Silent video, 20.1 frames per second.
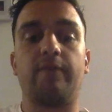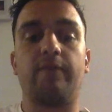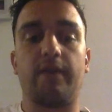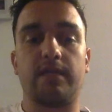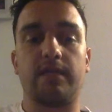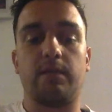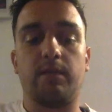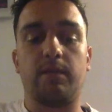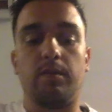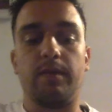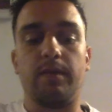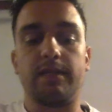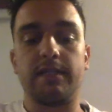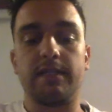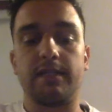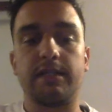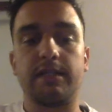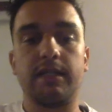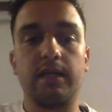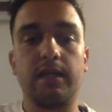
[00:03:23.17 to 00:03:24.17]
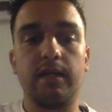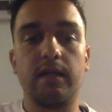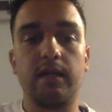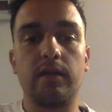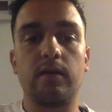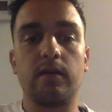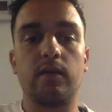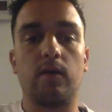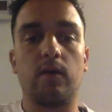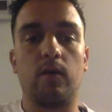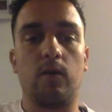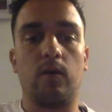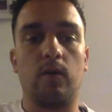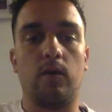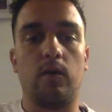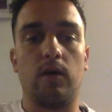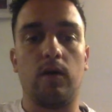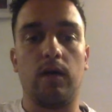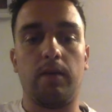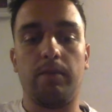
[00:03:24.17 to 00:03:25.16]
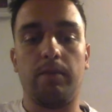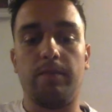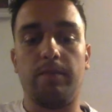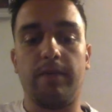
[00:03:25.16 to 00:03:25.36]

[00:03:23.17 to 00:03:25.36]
For example, base 16 or